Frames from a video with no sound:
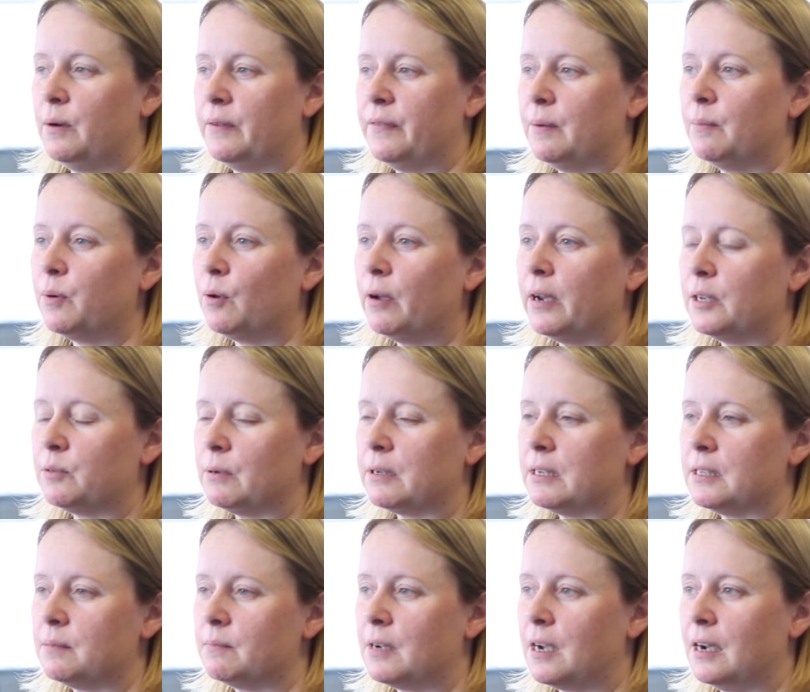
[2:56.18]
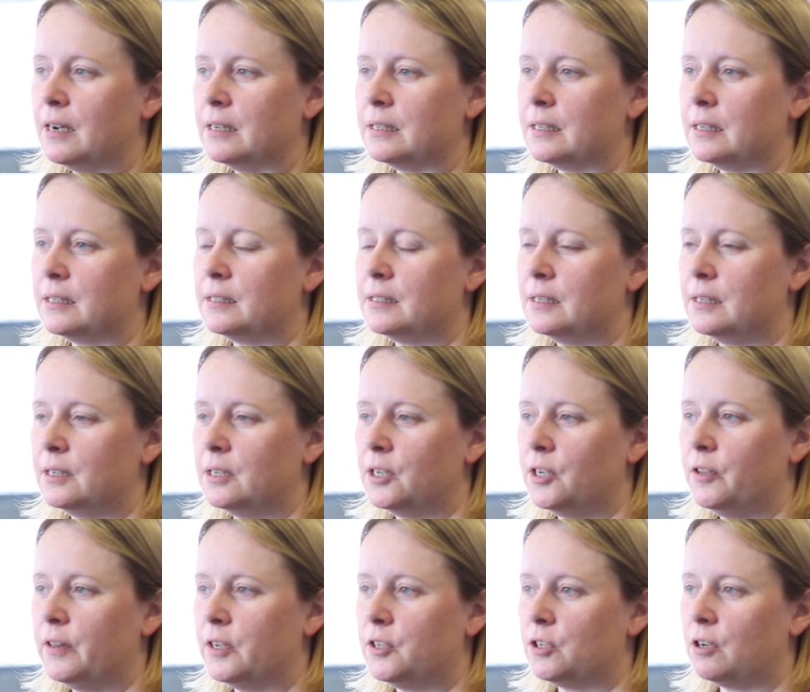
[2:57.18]
if employers wanted some guidance as to
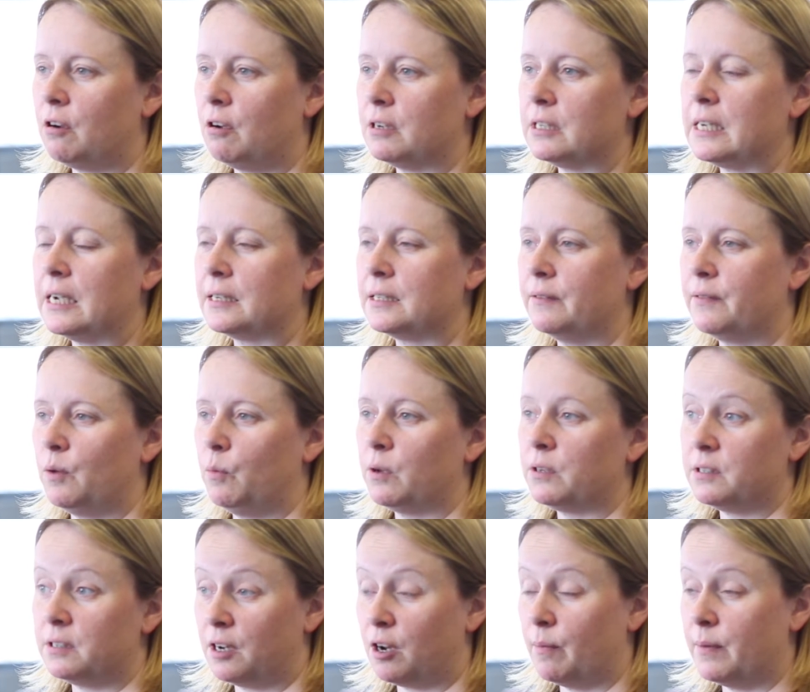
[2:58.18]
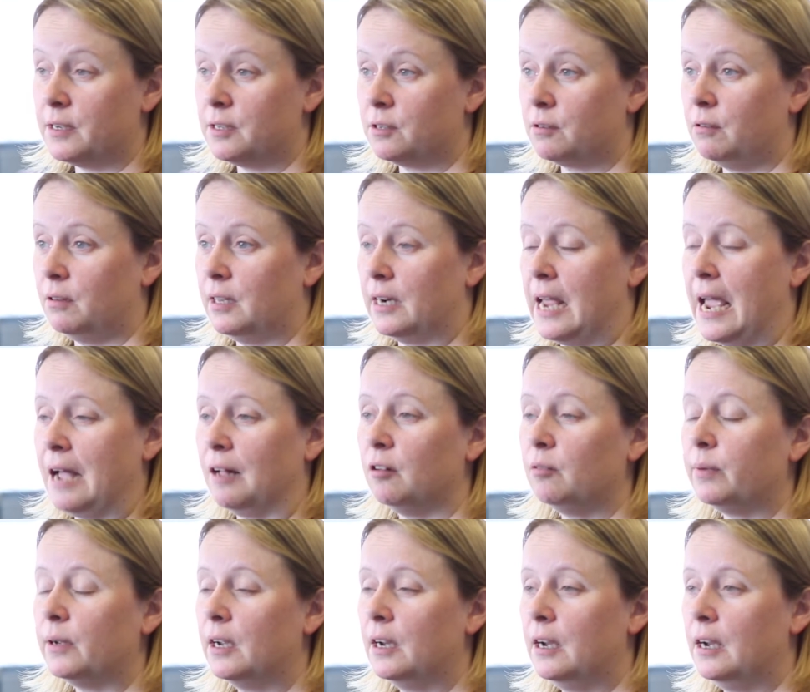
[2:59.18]
who they should contact if they wanted to come into school and
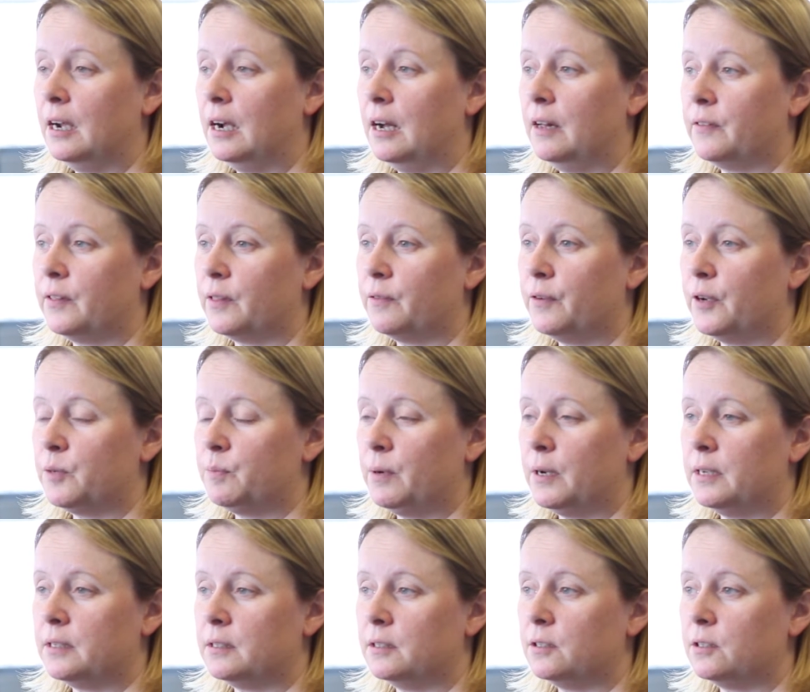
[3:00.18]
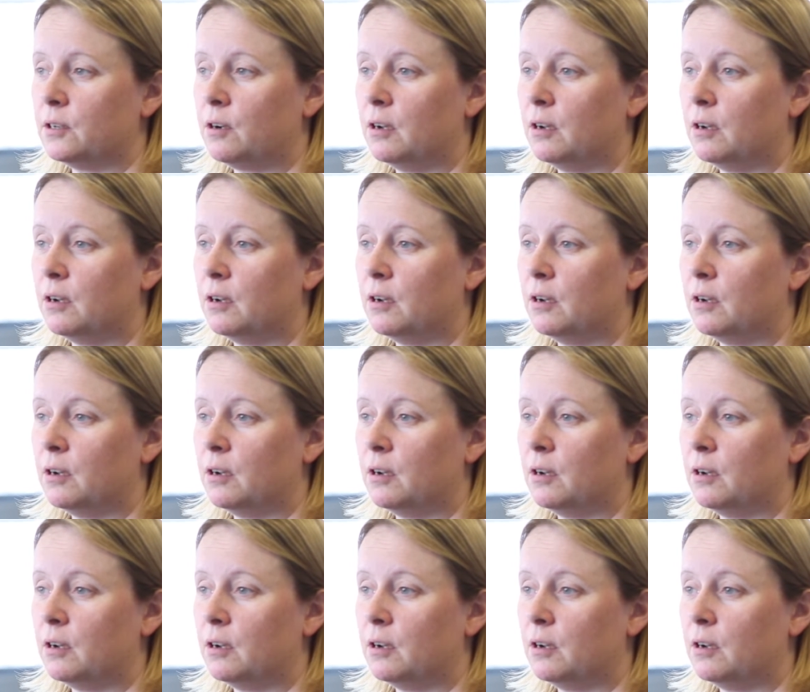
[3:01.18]
help, I think the first person to